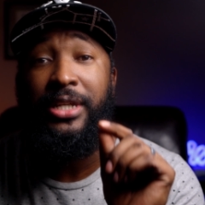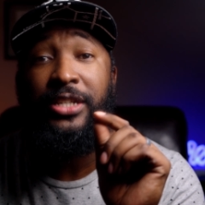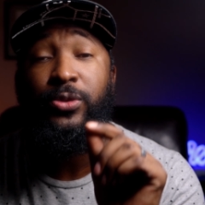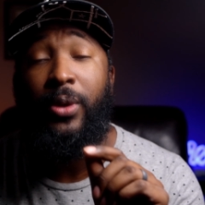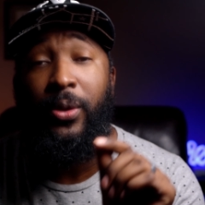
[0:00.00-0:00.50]

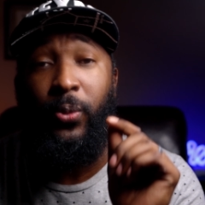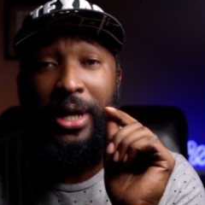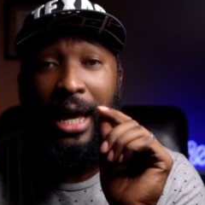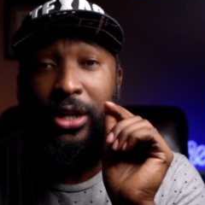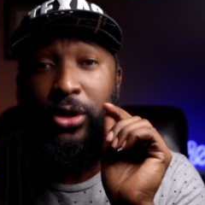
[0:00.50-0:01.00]
guess what? We
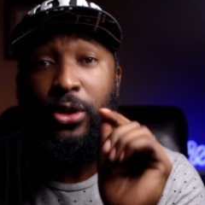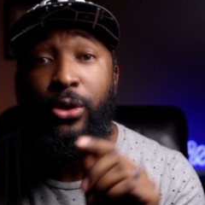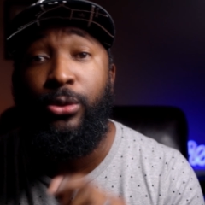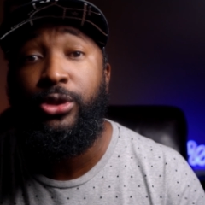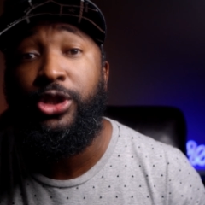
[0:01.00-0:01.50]
got a
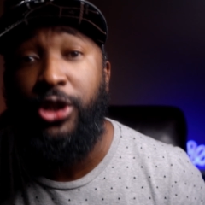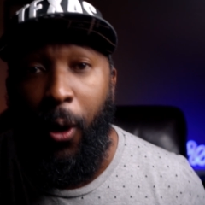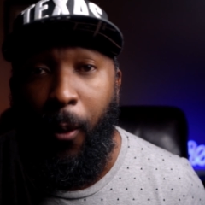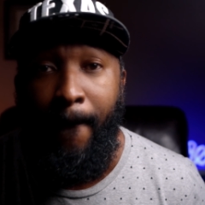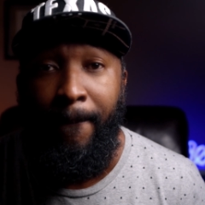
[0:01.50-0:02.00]
new
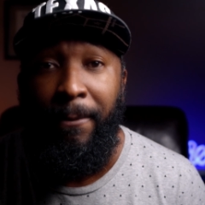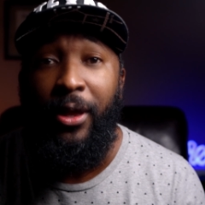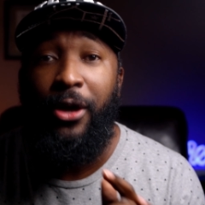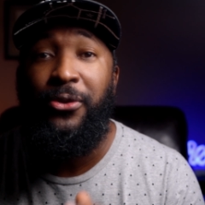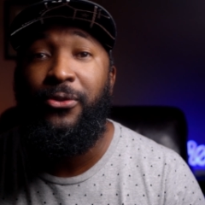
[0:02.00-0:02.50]
show,
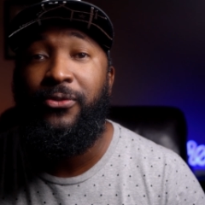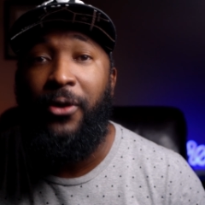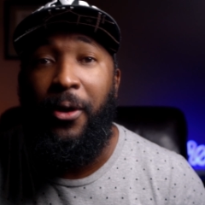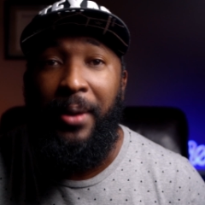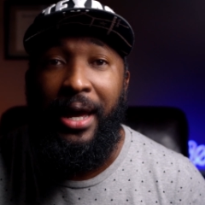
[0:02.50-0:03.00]
a new
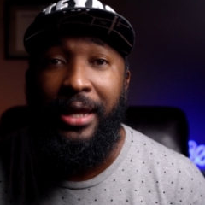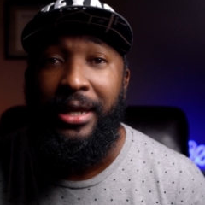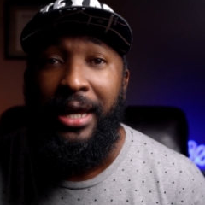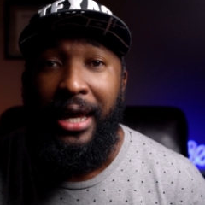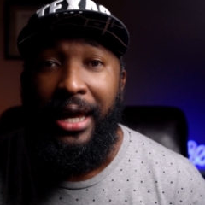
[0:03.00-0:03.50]
format,
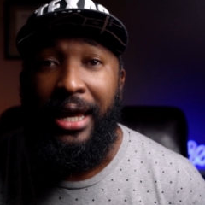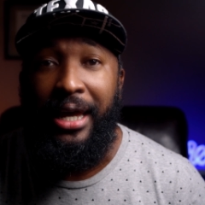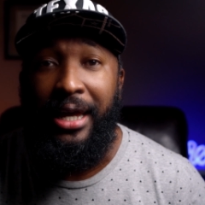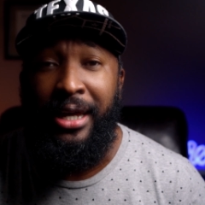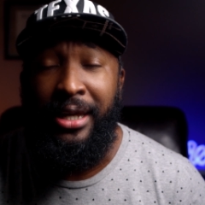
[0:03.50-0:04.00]

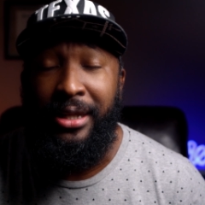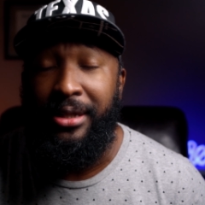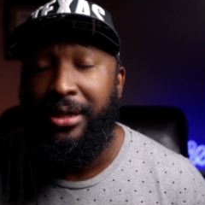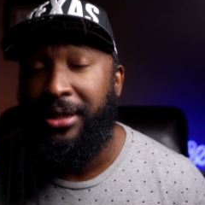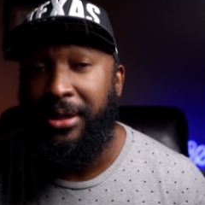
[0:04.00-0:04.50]
and
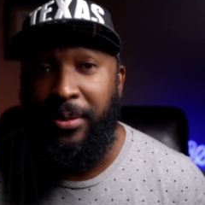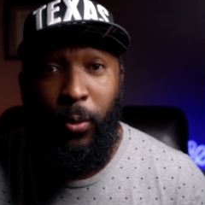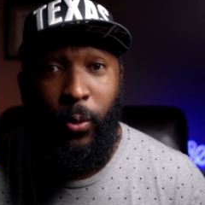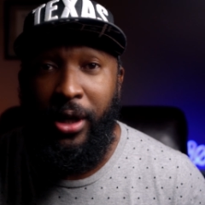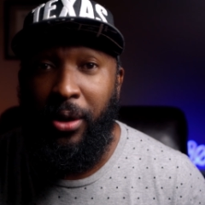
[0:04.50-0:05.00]

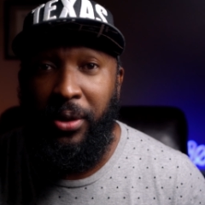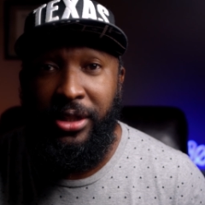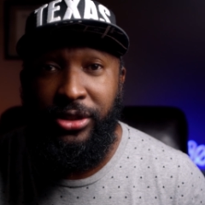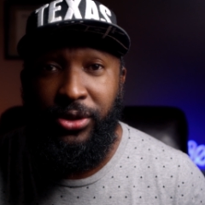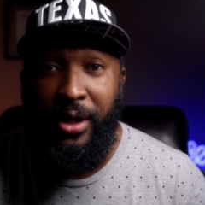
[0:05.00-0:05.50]
um, we're going to
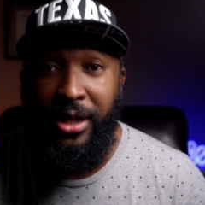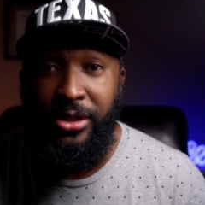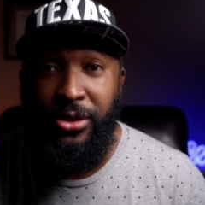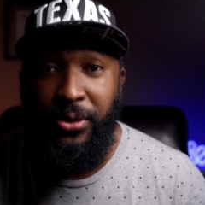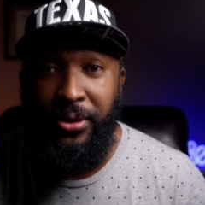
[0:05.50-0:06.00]
get straight
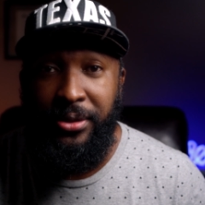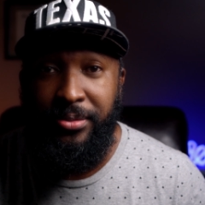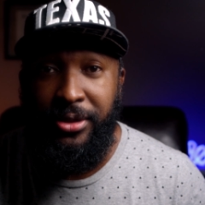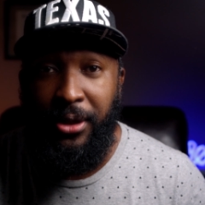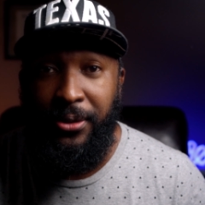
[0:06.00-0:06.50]
into
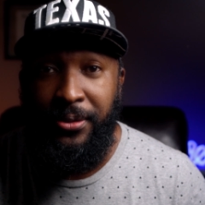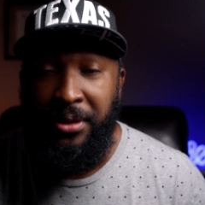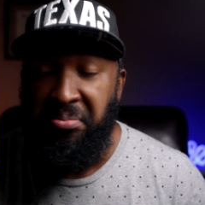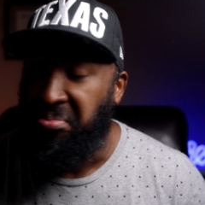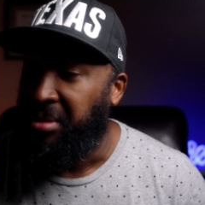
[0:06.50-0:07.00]
it. So,
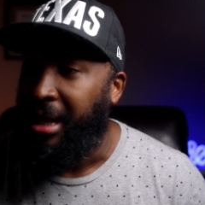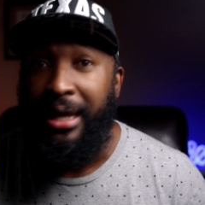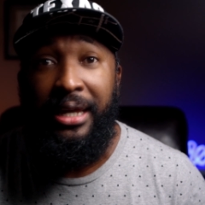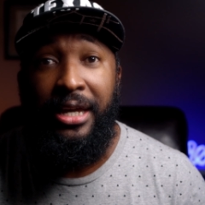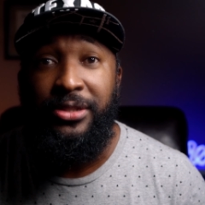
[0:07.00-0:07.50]

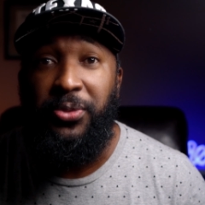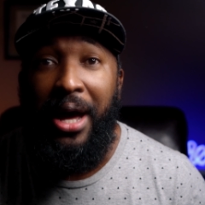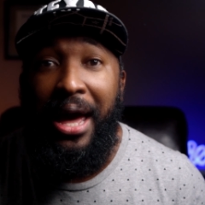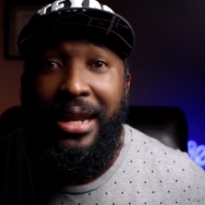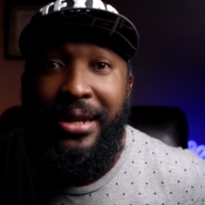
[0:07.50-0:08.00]
guess
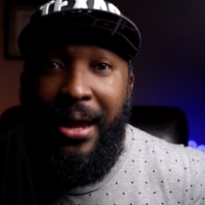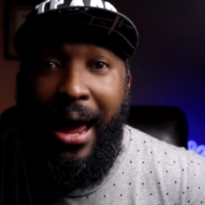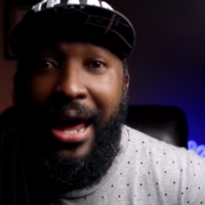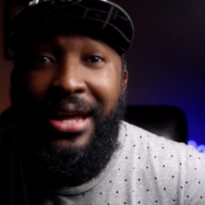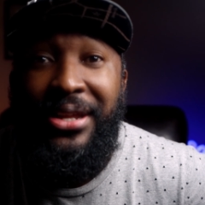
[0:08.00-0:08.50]
what?
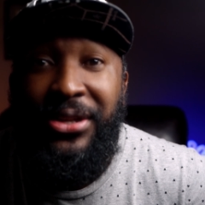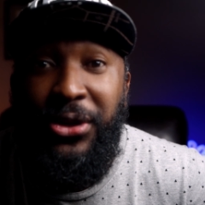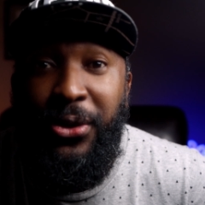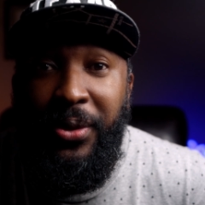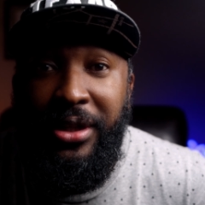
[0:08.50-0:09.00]

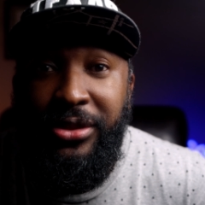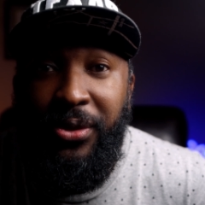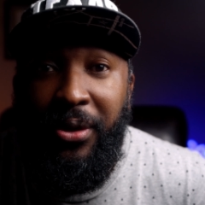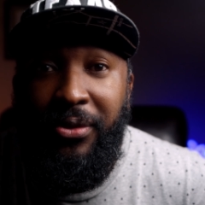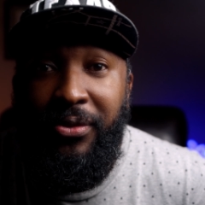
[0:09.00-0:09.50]
New
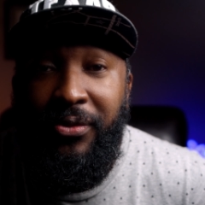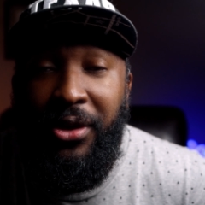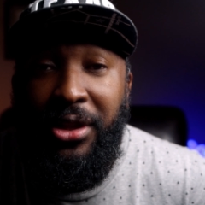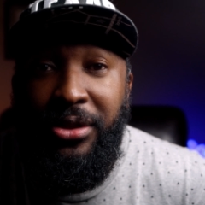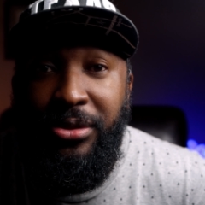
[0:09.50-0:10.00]
intro for
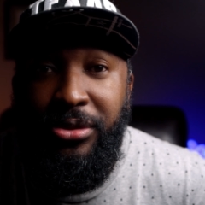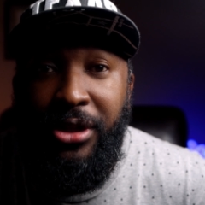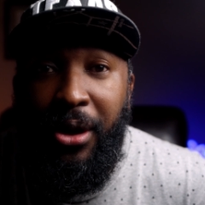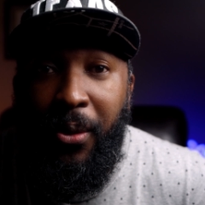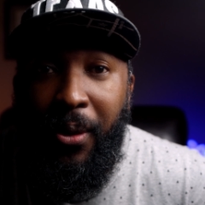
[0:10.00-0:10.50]
the new
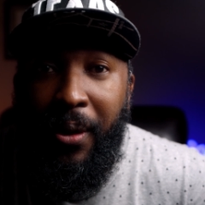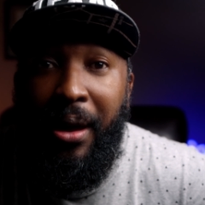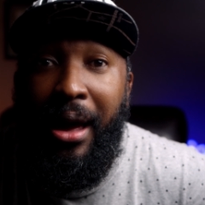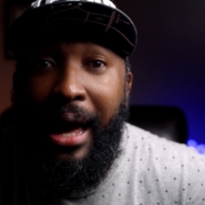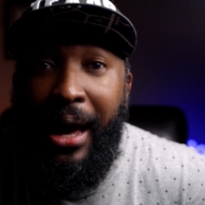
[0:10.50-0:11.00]
show.
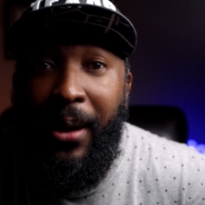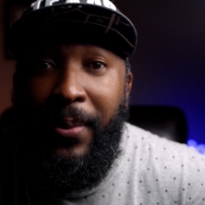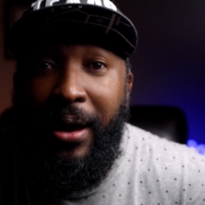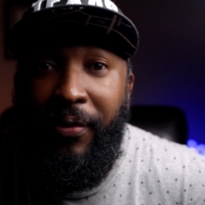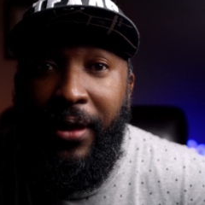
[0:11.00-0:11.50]
How about